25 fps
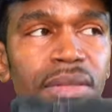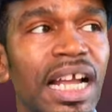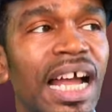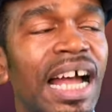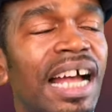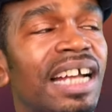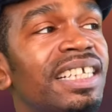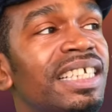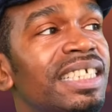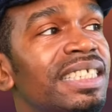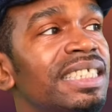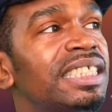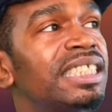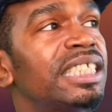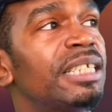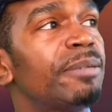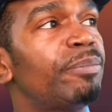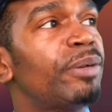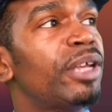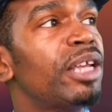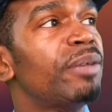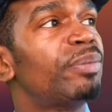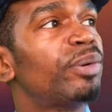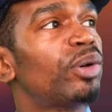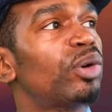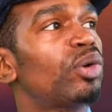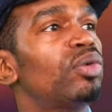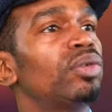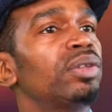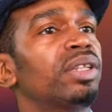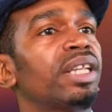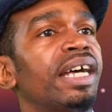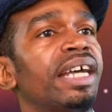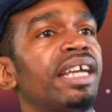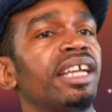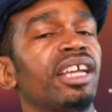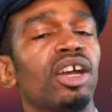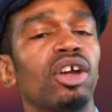I could see people who
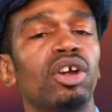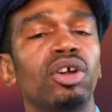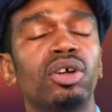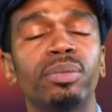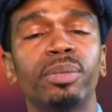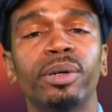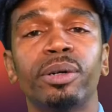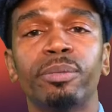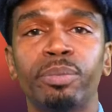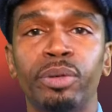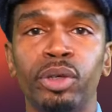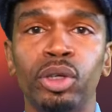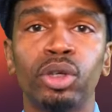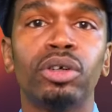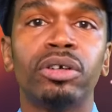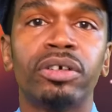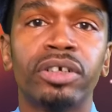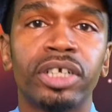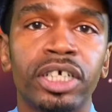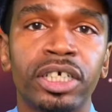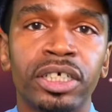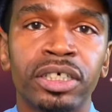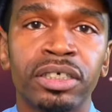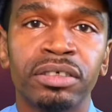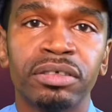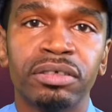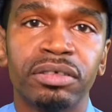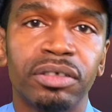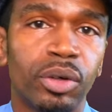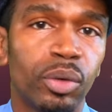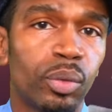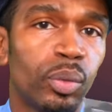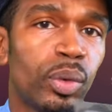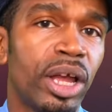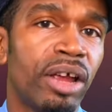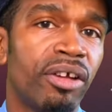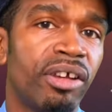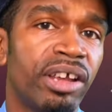like Herba Pura
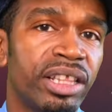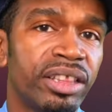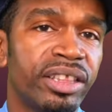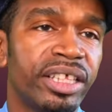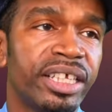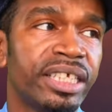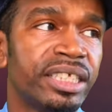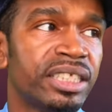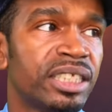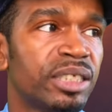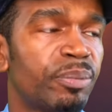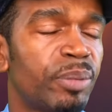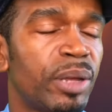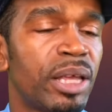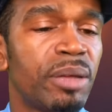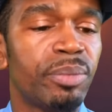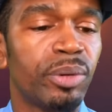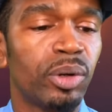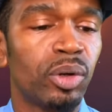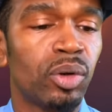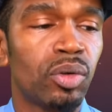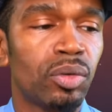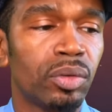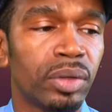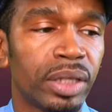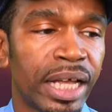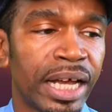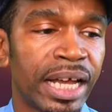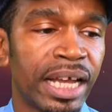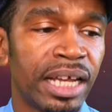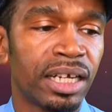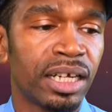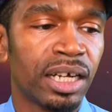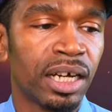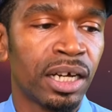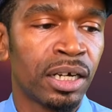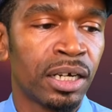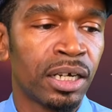wearing this. People who
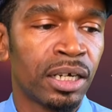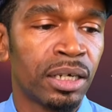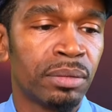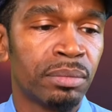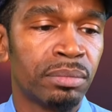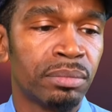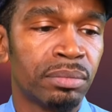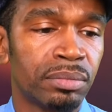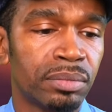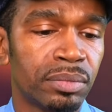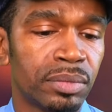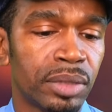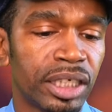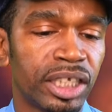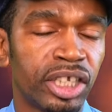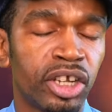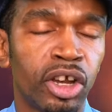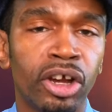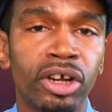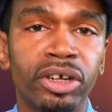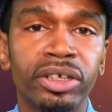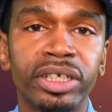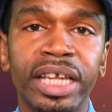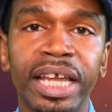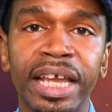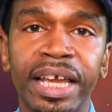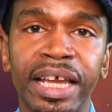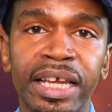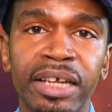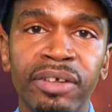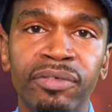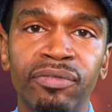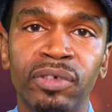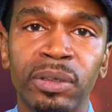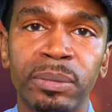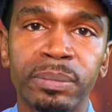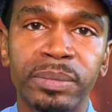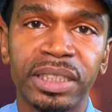like Kirke
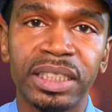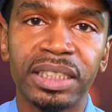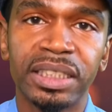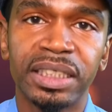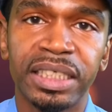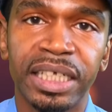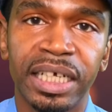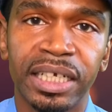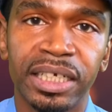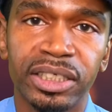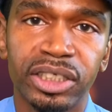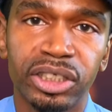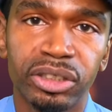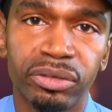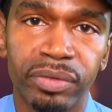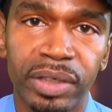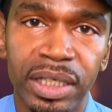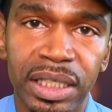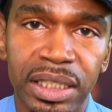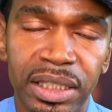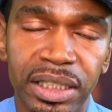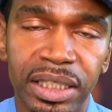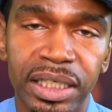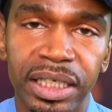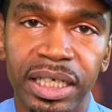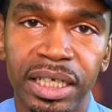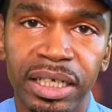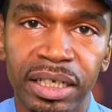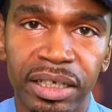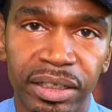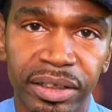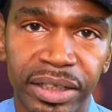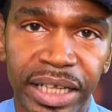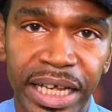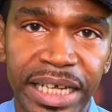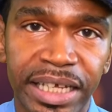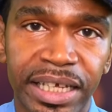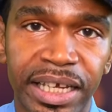from Tiziana Terenzi
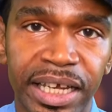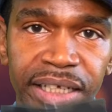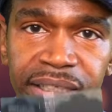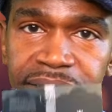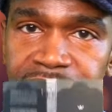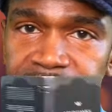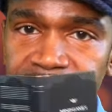liking